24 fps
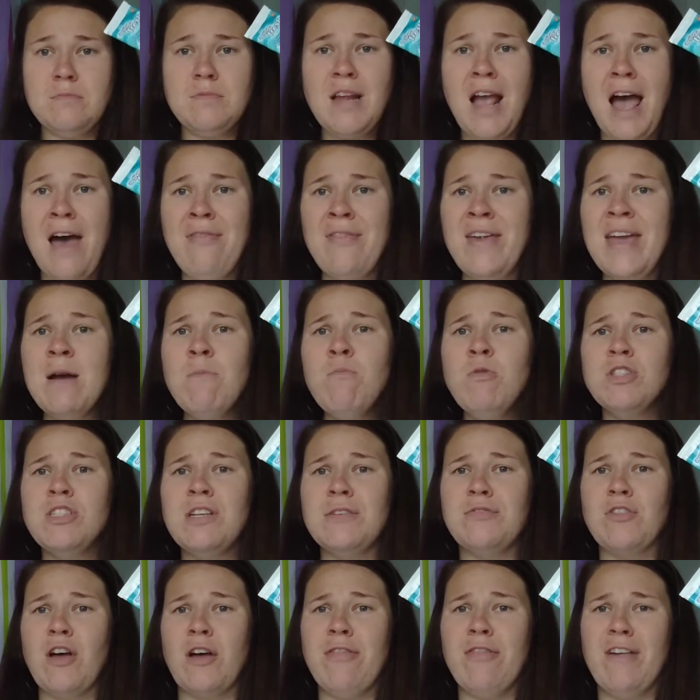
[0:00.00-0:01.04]
And then once
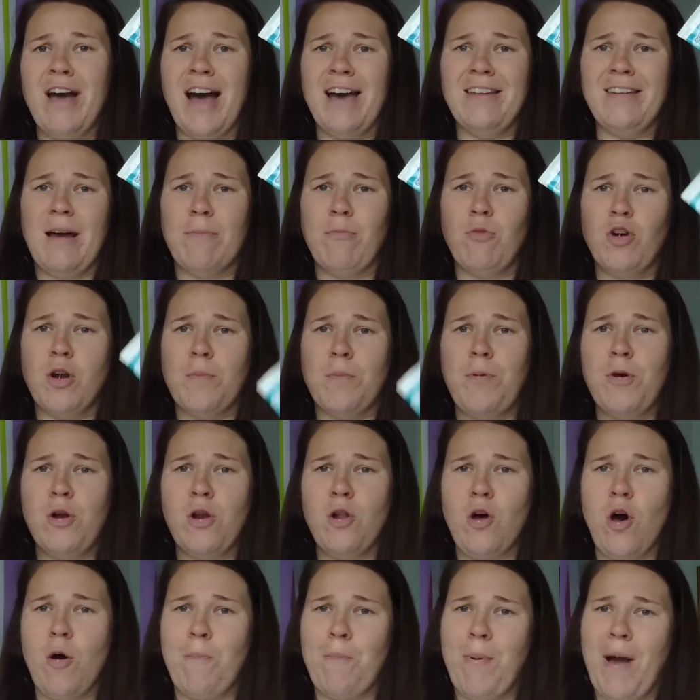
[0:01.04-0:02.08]
I've done that, I'm going to put it
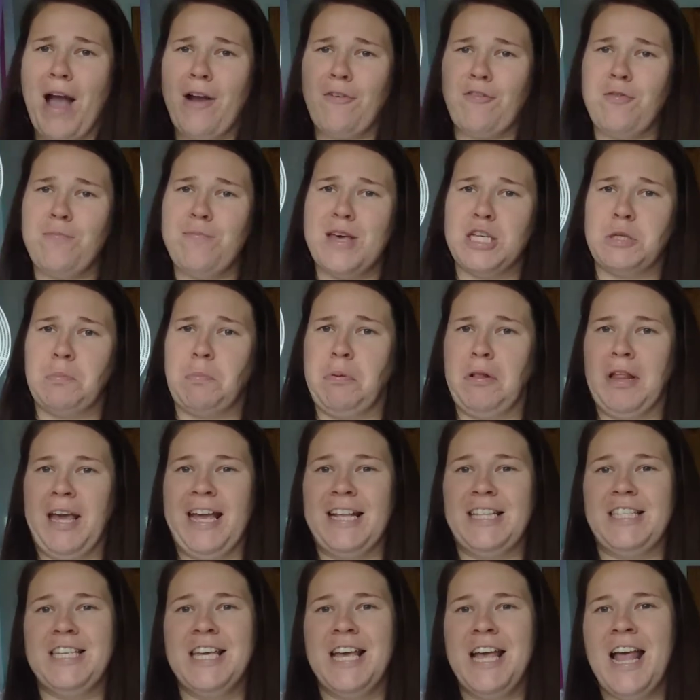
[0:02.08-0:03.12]
all back from this
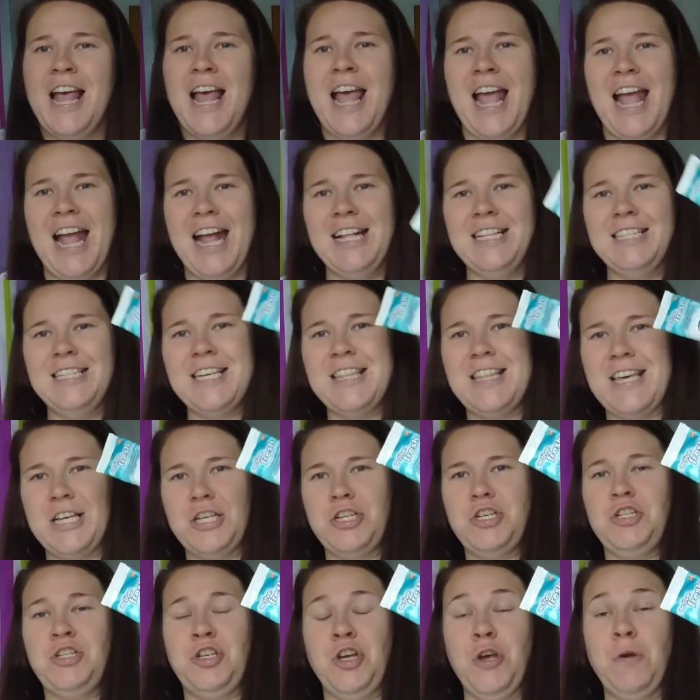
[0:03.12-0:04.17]
plate into
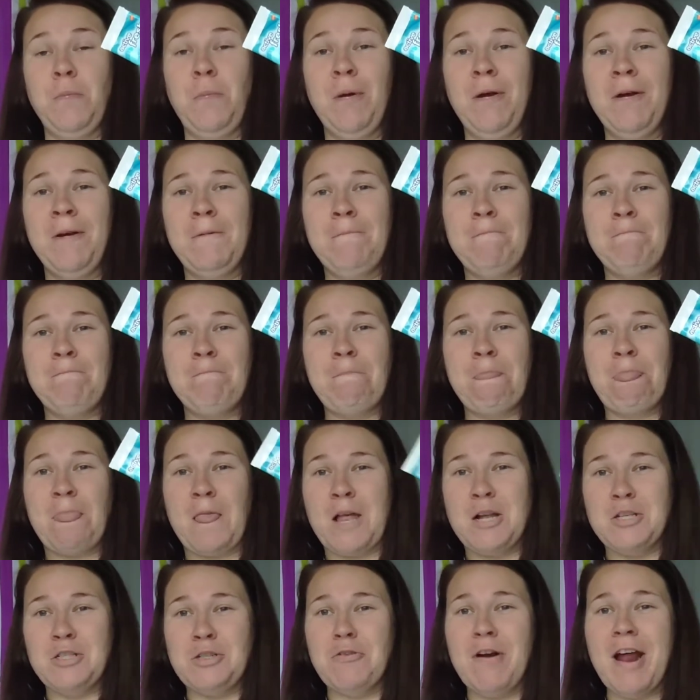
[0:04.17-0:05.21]
this tube.
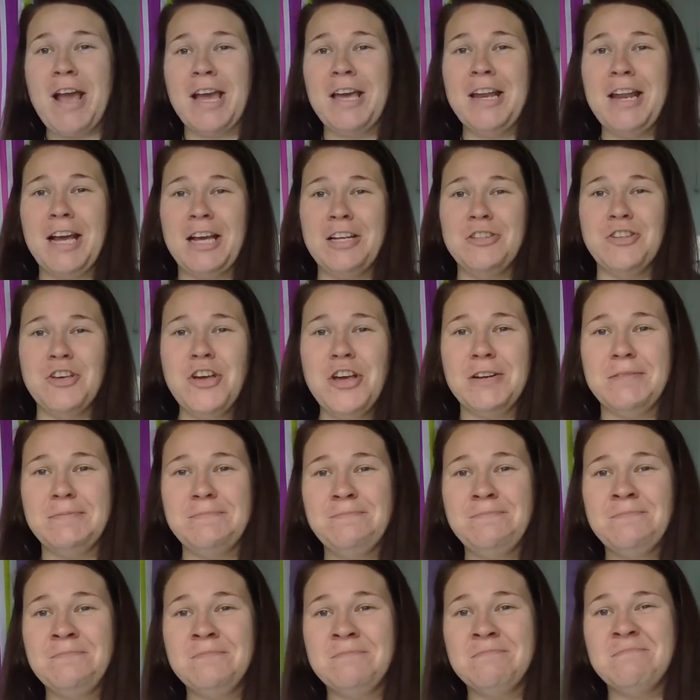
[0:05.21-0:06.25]
Do you reckon I can do it?
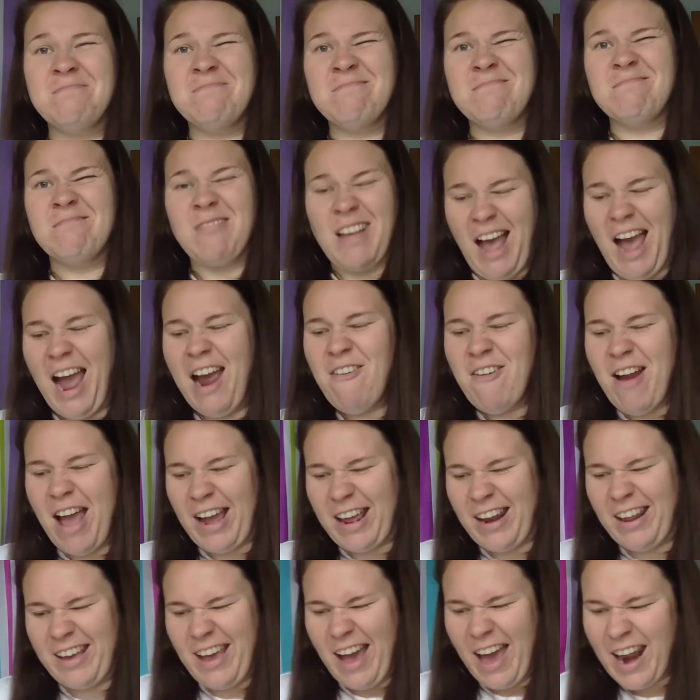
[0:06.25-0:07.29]
I
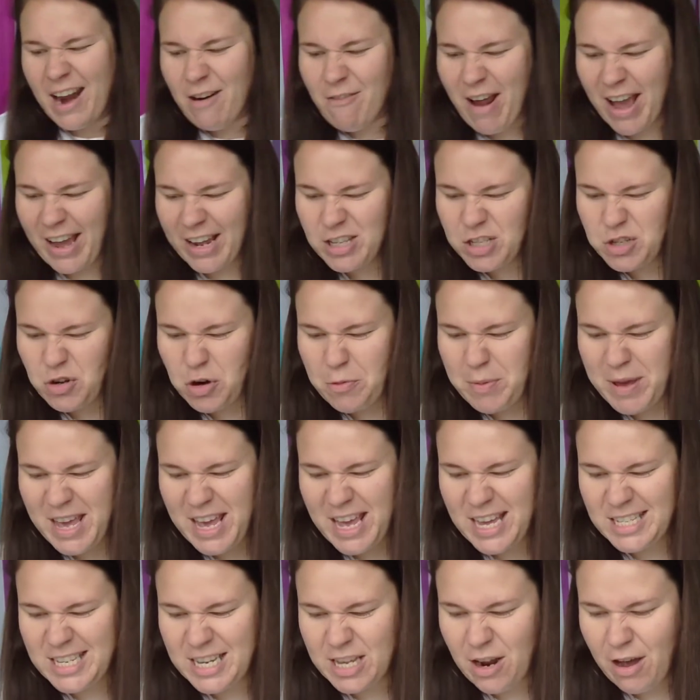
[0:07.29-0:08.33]
reckon I can. I reckon it's going to be
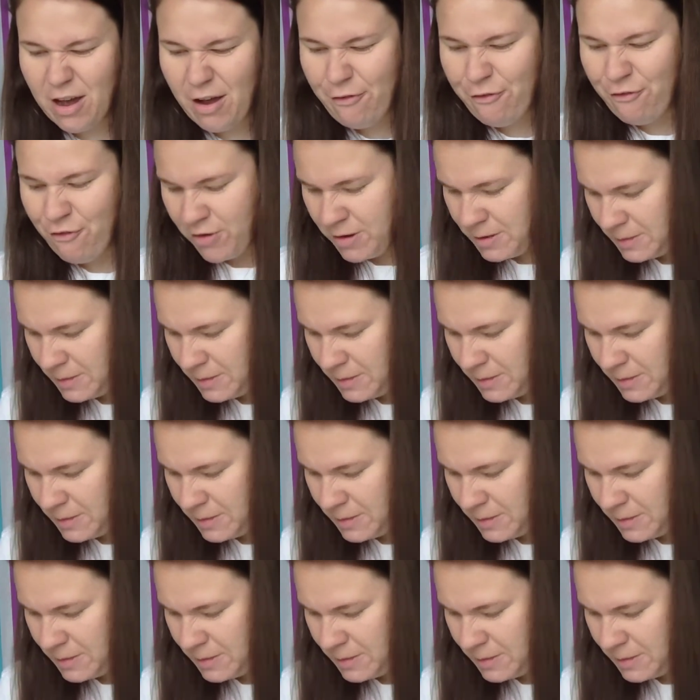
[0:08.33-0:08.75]
easy enough.